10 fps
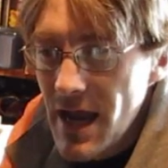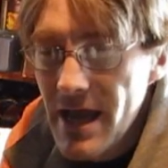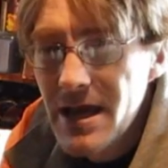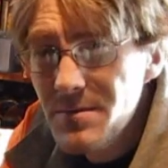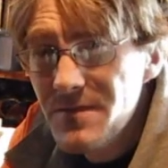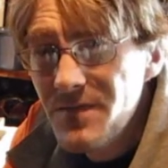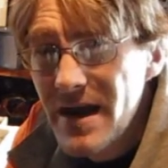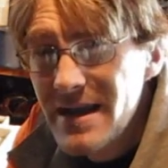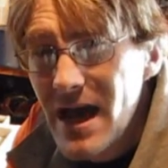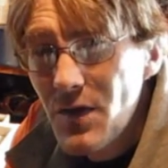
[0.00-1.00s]
and I come to
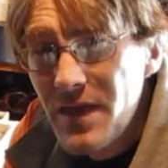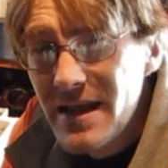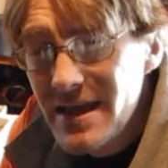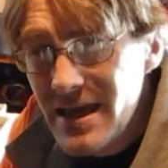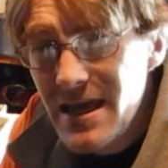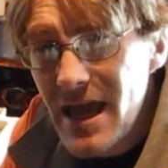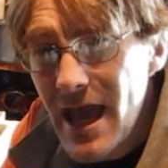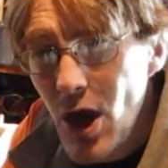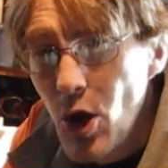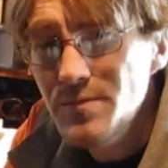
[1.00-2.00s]
find out that he
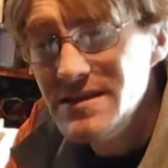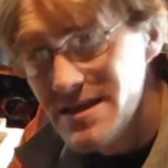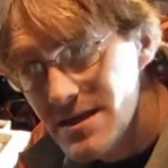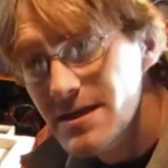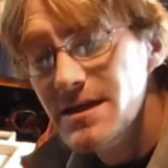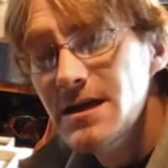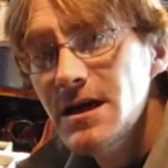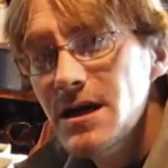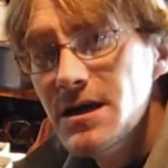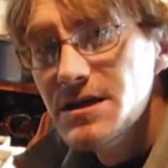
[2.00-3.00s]
helped
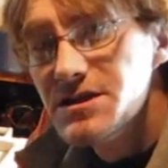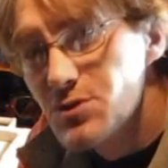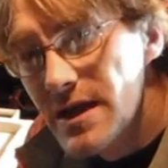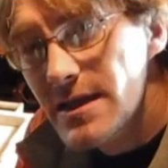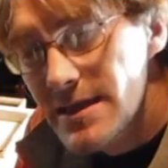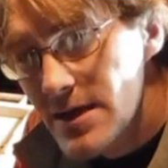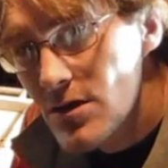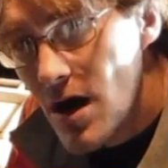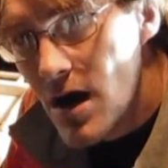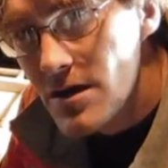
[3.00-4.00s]
Street
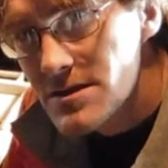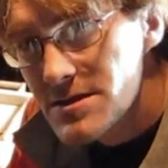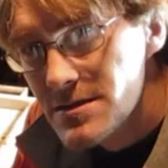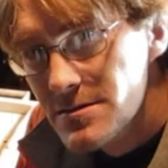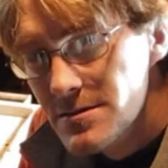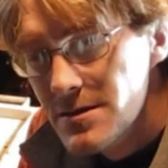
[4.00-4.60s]
Legal Carts